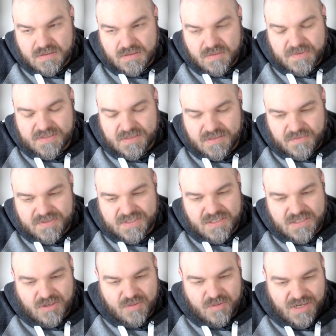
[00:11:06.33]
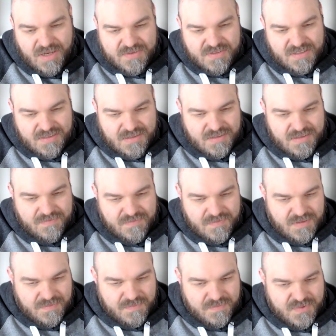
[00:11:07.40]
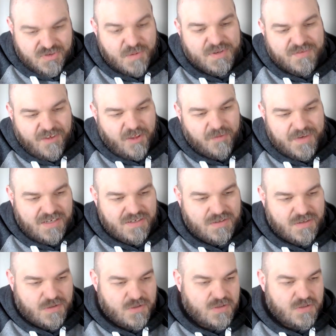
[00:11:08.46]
I mean, I was an intern, but I was like the script development intern.